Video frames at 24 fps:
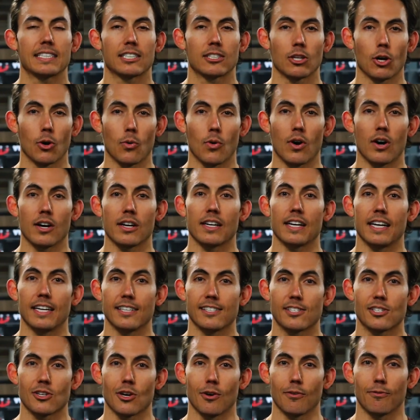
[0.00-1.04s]
so on
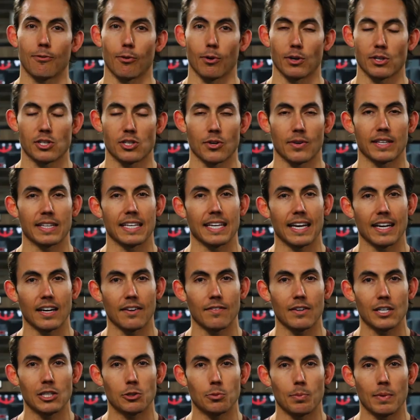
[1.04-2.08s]
and so forth. So at the end
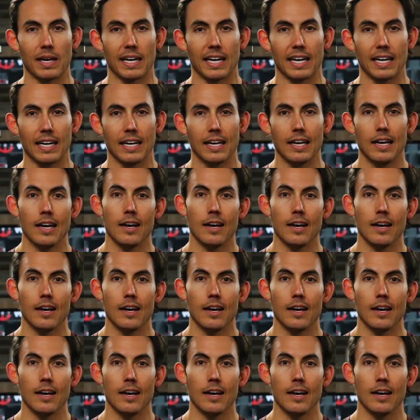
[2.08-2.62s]
of each minute,